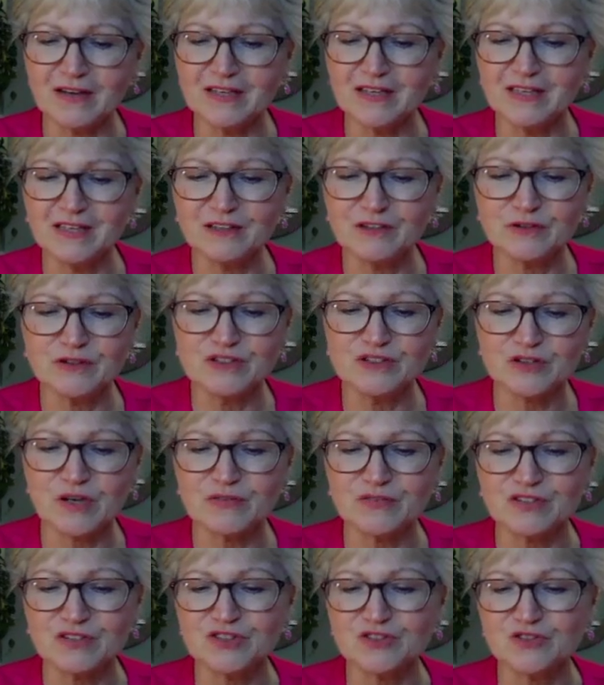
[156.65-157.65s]
a healer is you
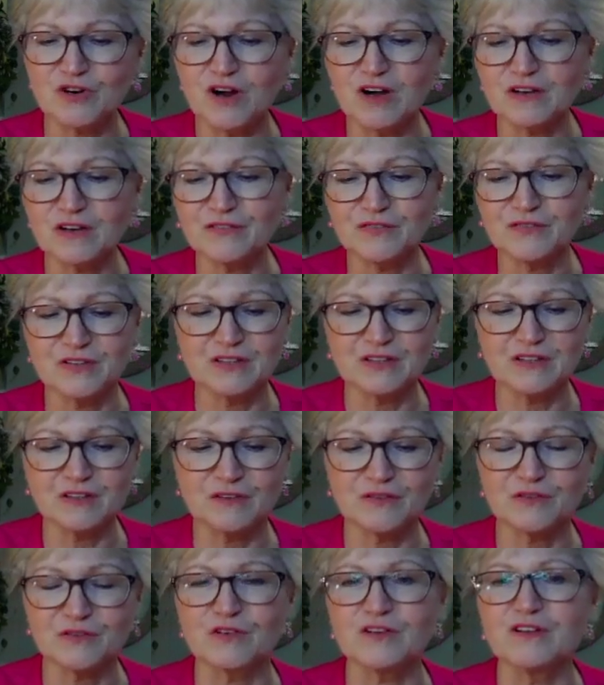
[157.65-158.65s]
have a strong
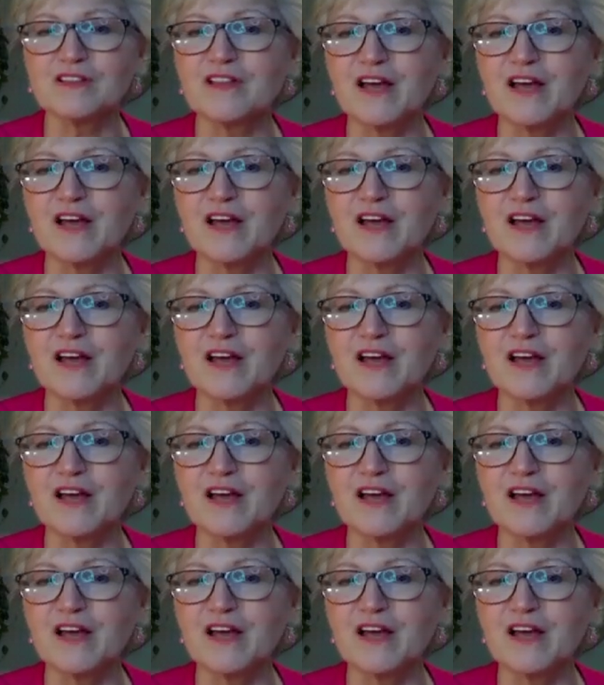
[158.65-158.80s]
affinity for